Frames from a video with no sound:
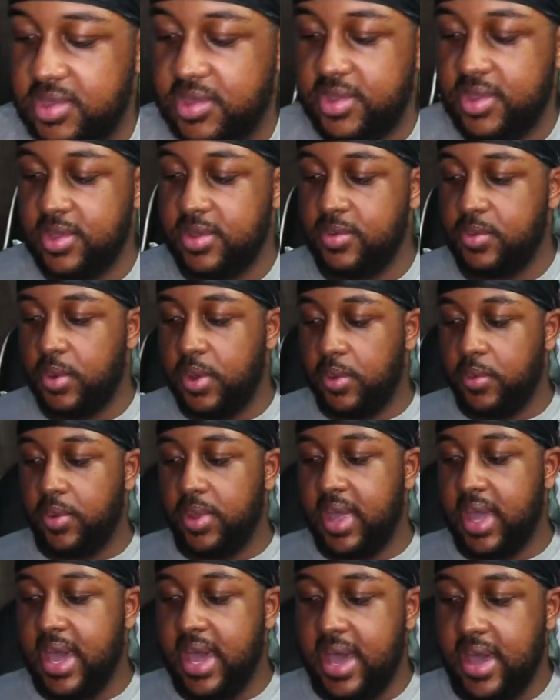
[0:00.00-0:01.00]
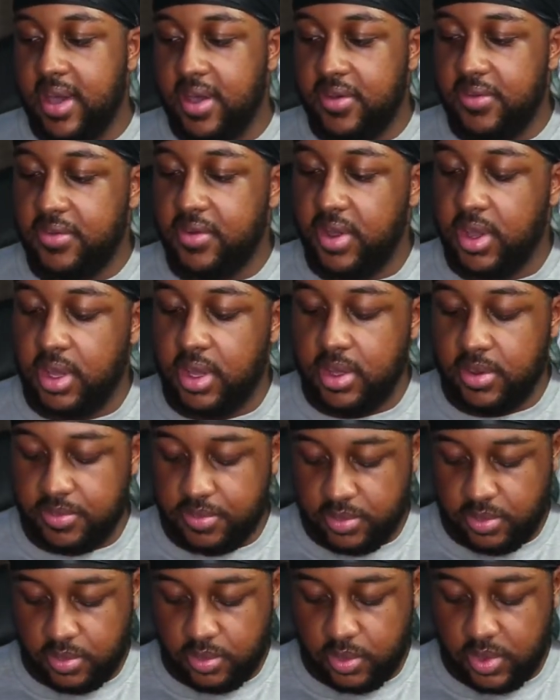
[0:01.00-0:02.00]
is what we have.
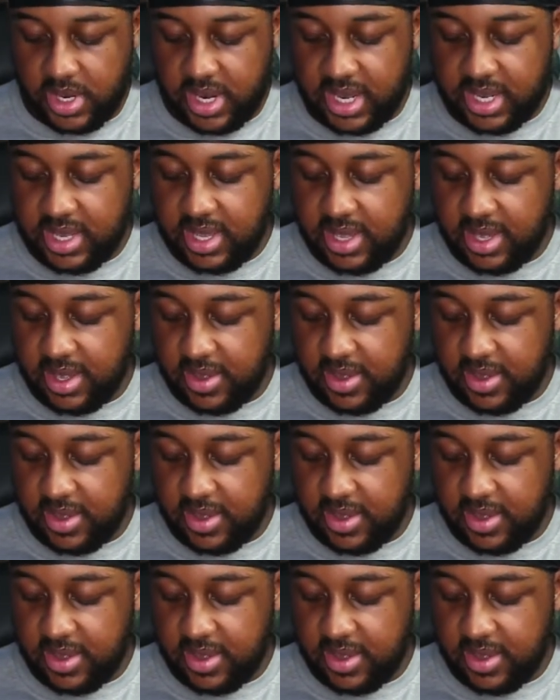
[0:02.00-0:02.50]
But they did